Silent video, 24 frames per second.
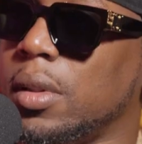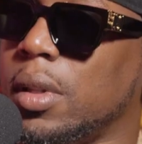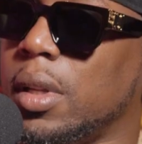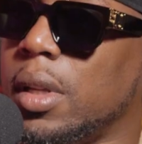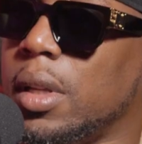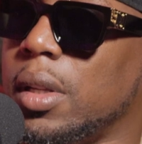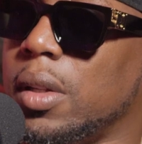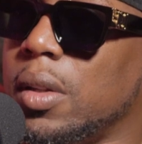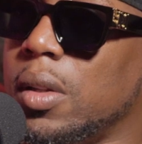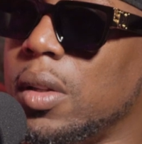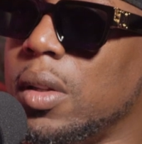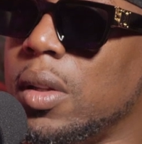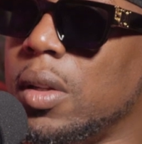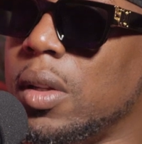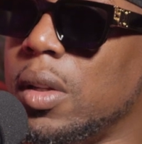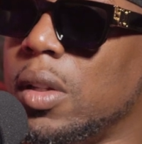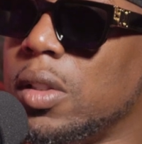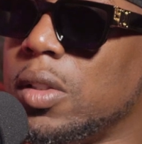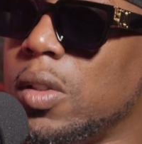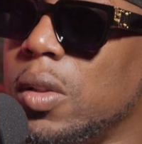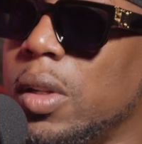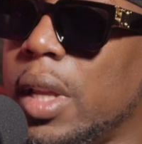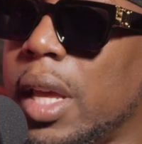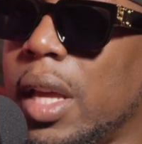Yeah.
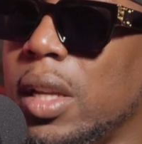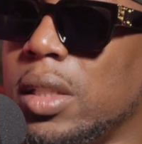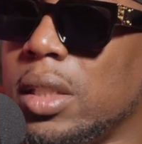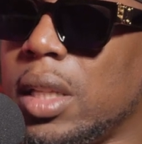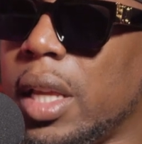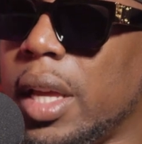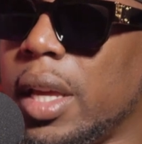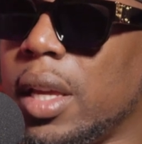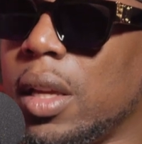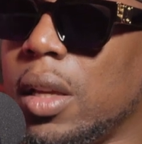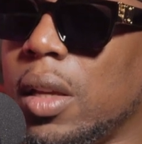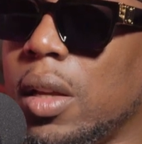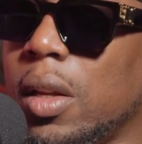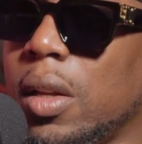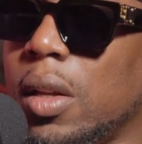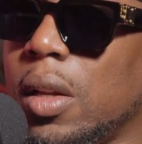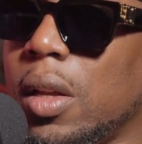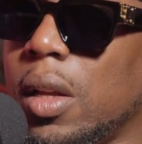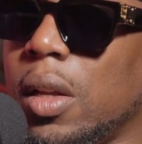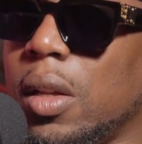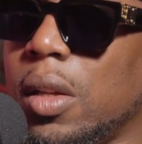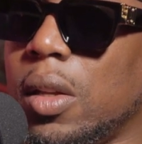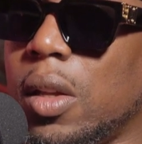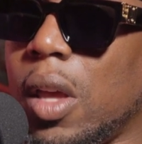So now it's like,
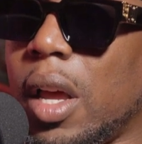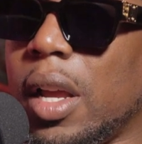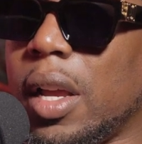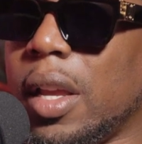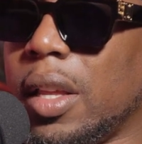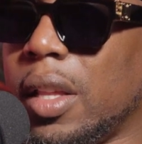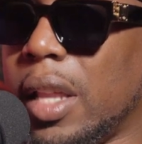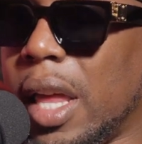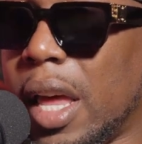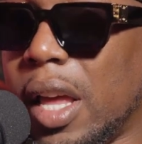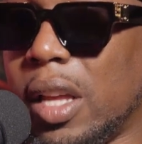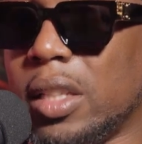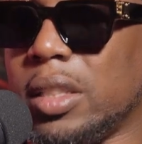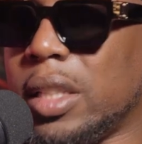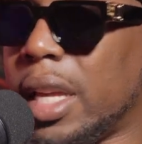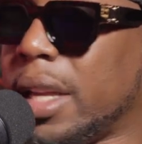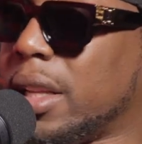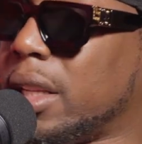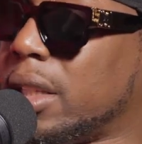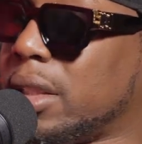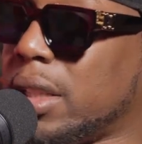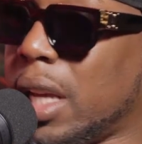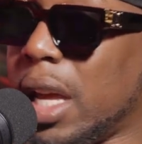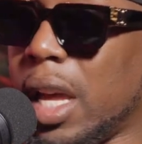now it's
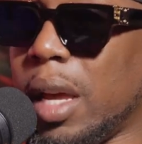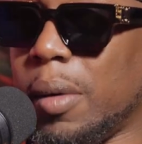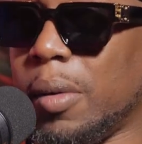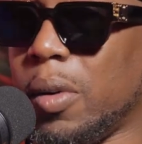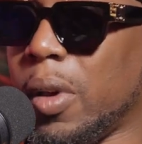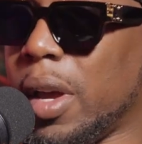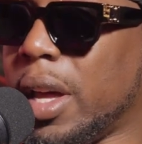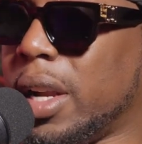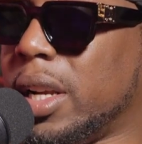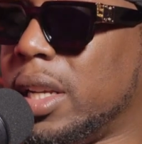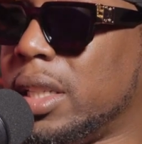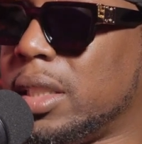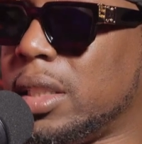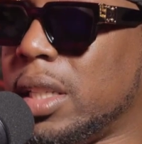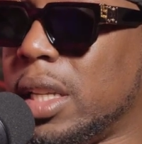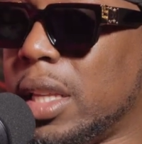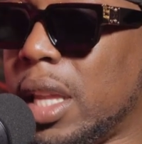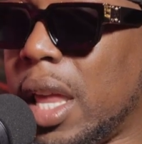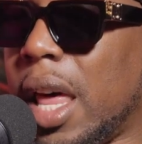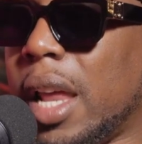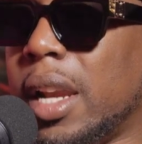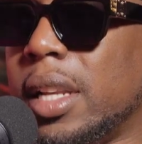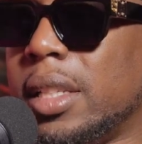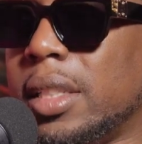like the time you got it's a
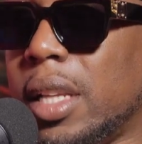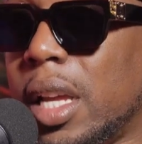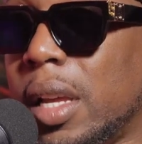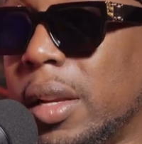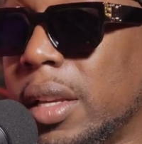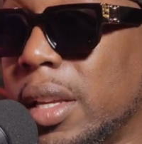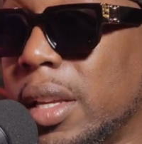lot of time to